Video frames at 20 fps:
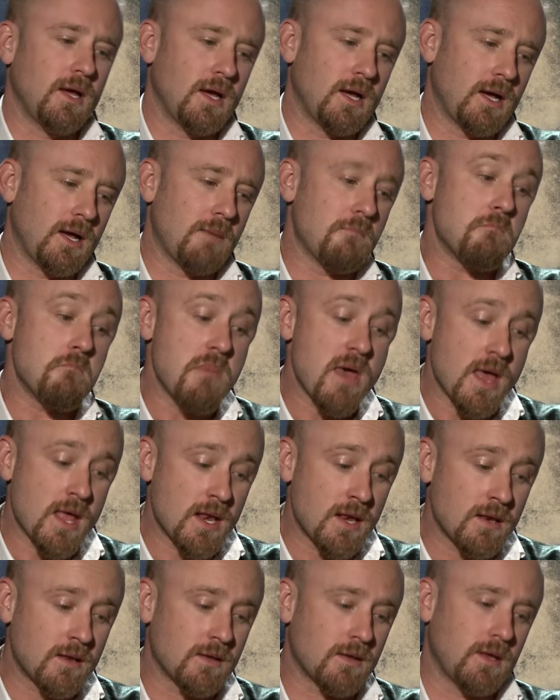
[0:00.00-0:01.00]
uh,
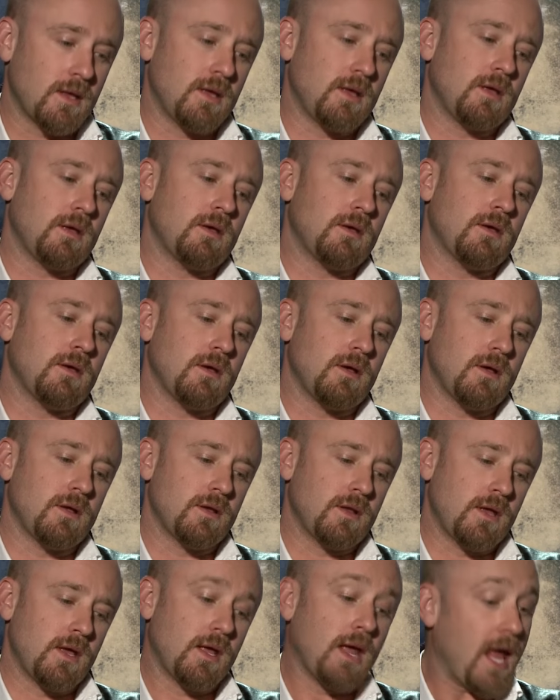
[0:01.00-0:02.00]
men uh, uh,
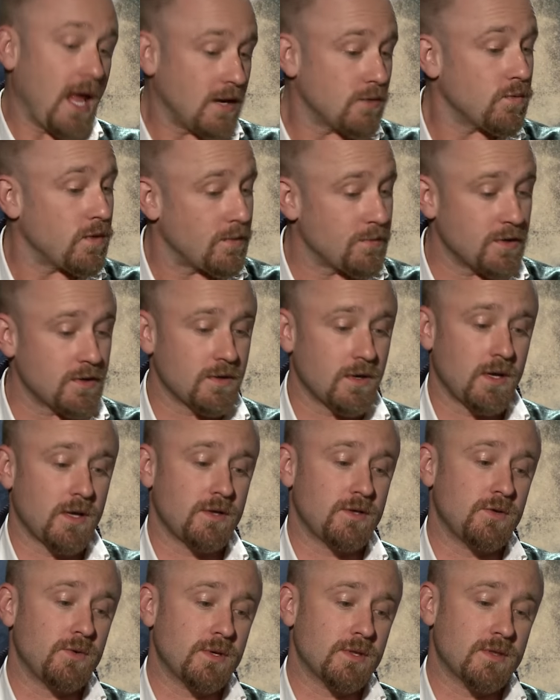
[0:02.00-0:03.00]
and women uh,
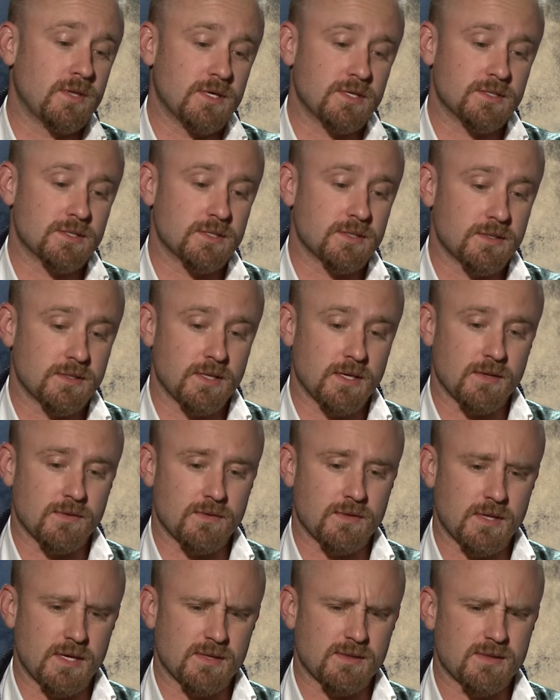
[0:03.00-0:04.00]
doing things that,
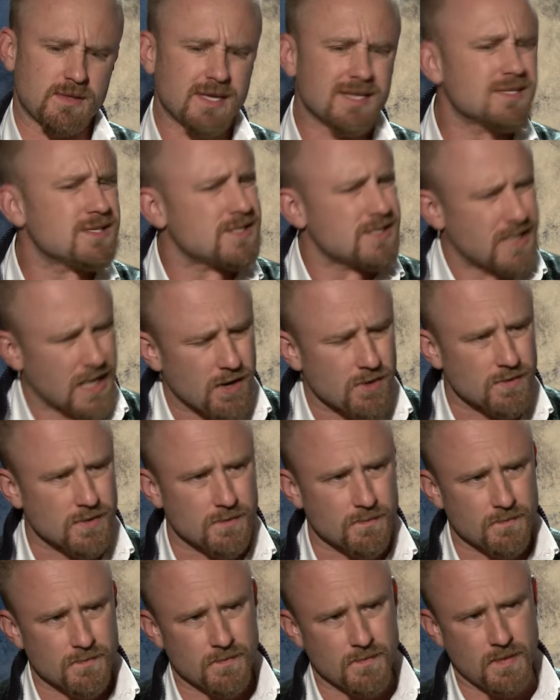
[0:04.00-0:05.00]
that, that, that scare
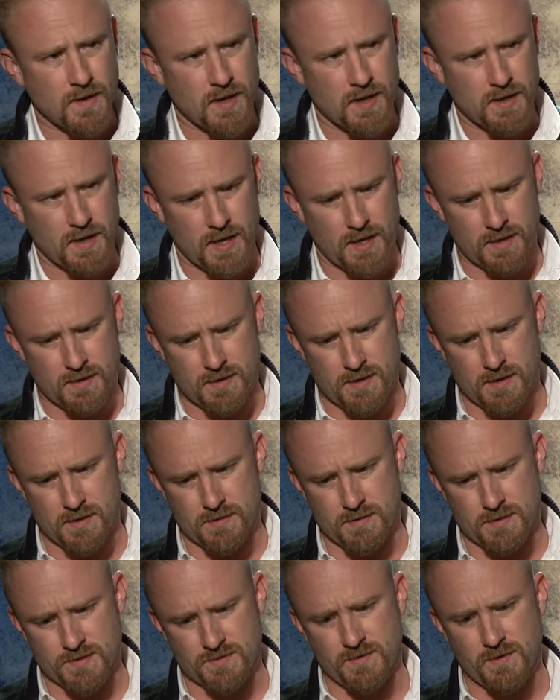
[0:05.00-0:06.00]
them. And
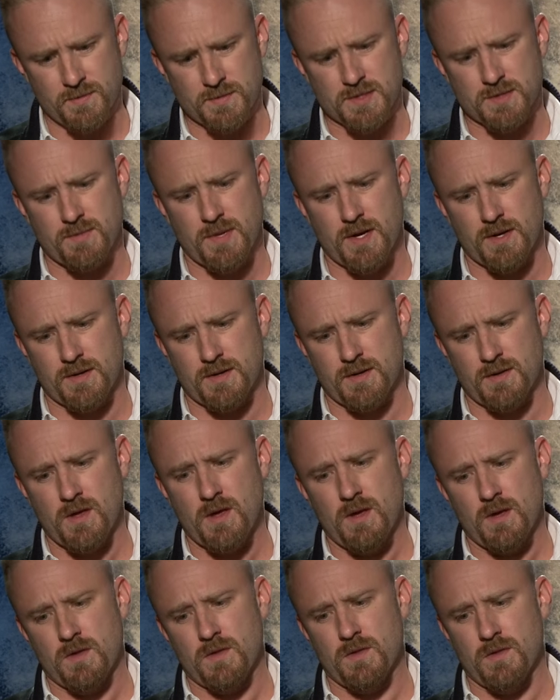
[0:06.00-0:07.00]
this film is about
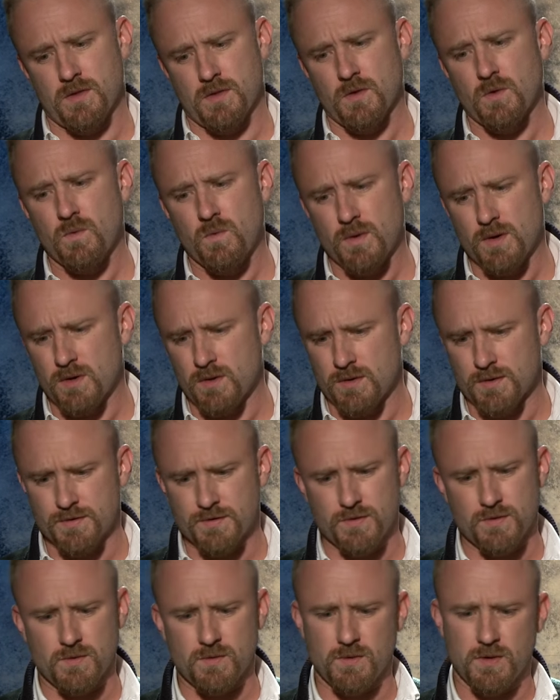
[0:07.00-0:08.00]
the will
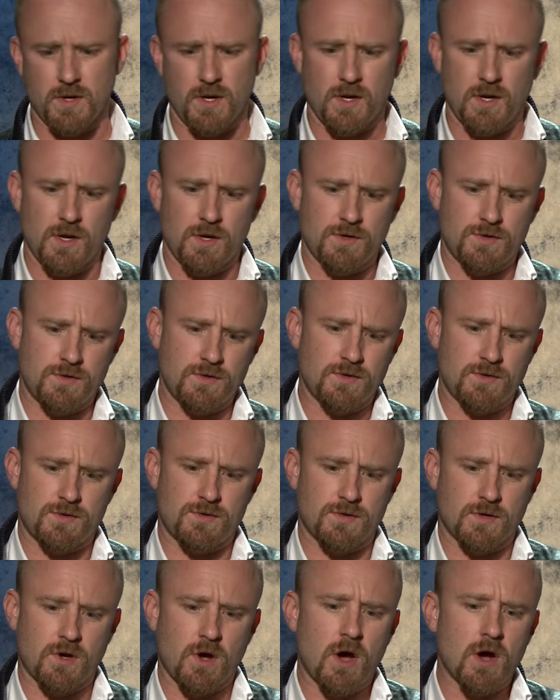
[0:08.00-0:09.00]
to, to,
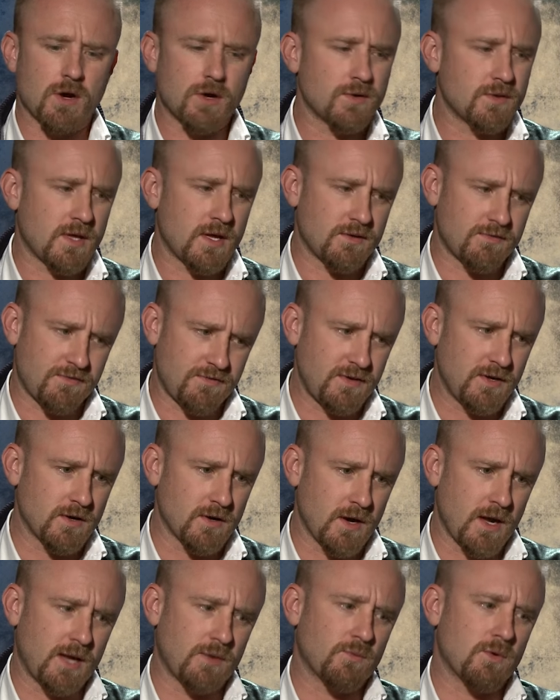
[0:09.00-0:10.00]
to conquer that fear
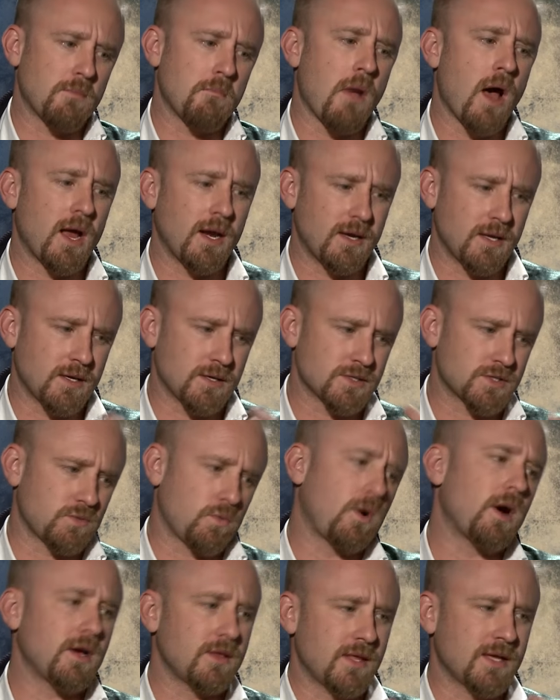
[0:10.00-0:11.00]
and reminding us
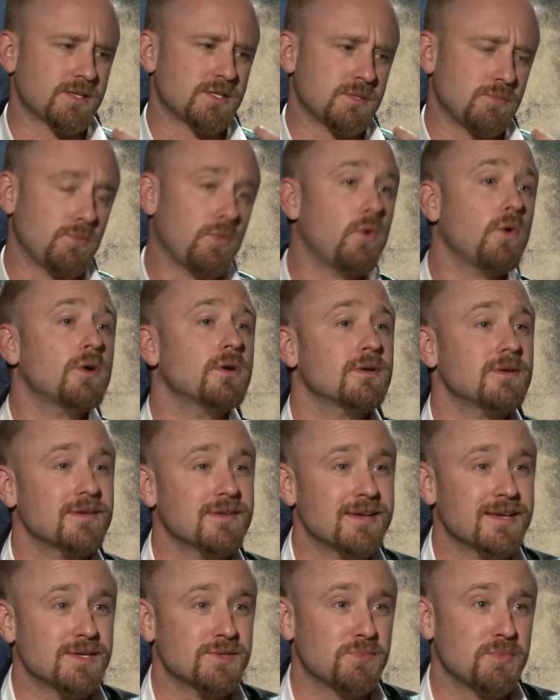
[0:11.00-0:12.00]
why that's important
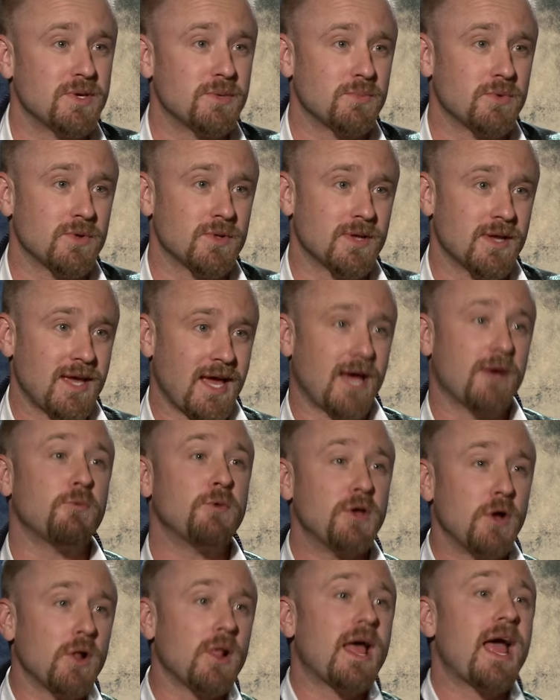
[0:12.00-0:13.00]
as people. And
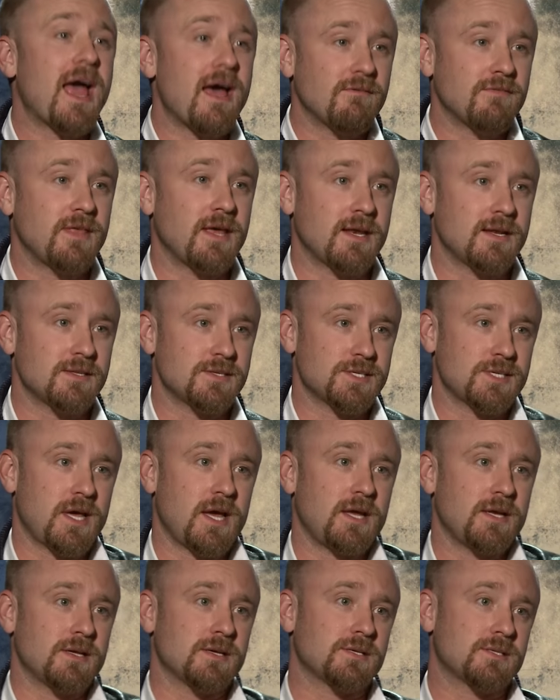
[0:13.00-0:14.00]
we all have that
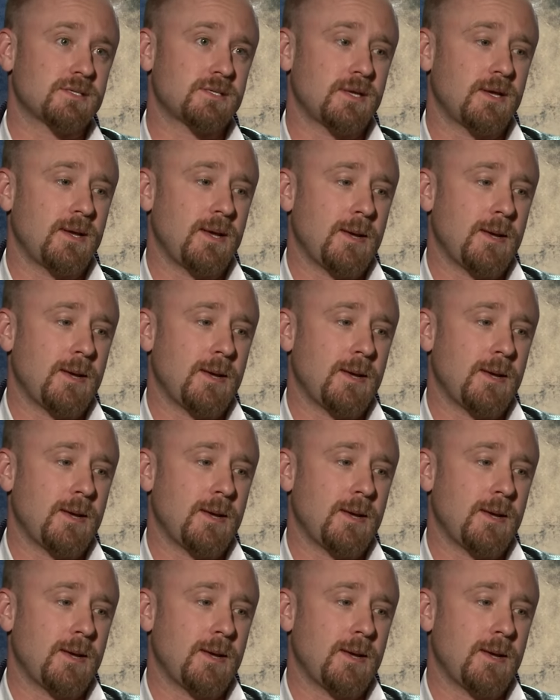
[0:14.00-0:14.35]
inside us.